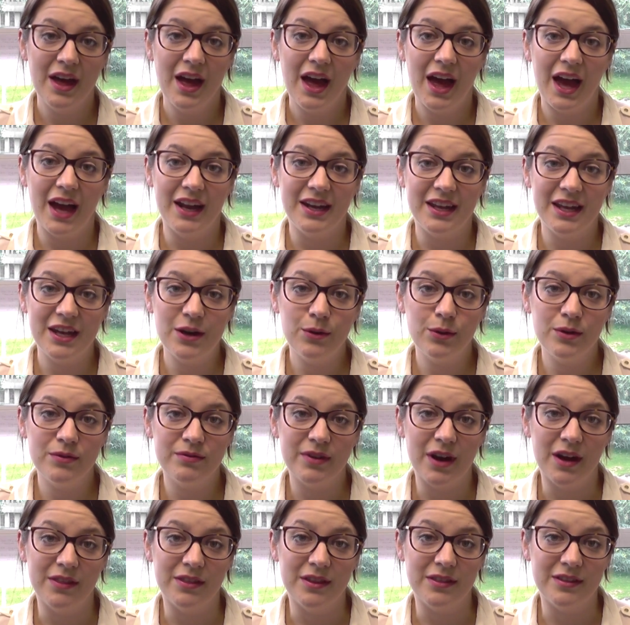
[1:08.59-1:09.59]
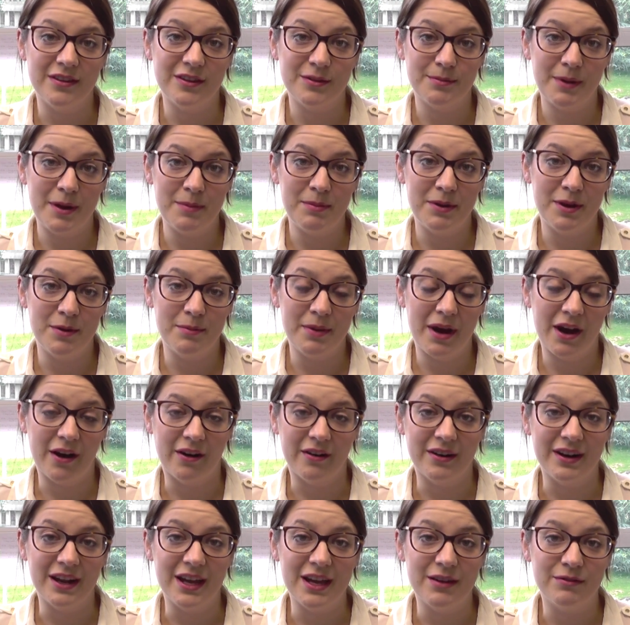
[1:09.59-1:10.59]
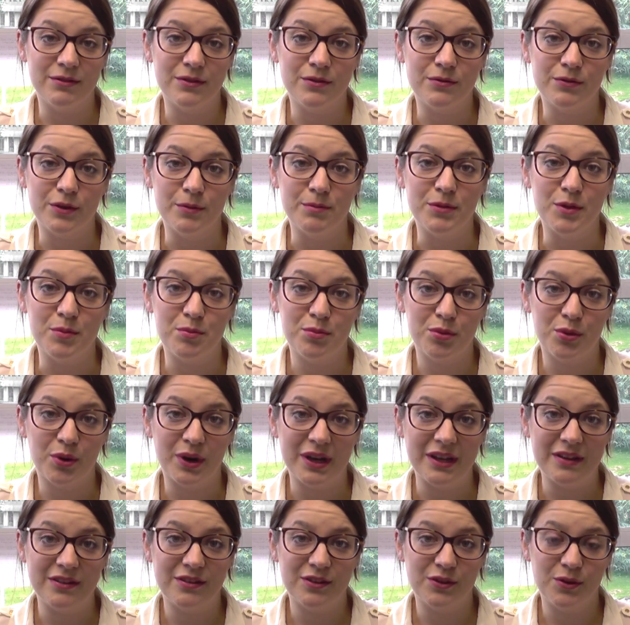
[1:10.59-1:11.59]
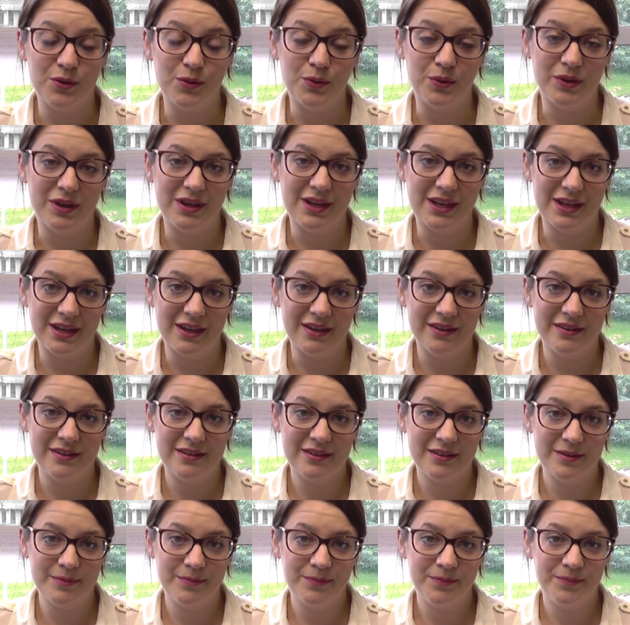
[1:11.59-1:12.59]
And here we found that this may be apparent even from the preschool years.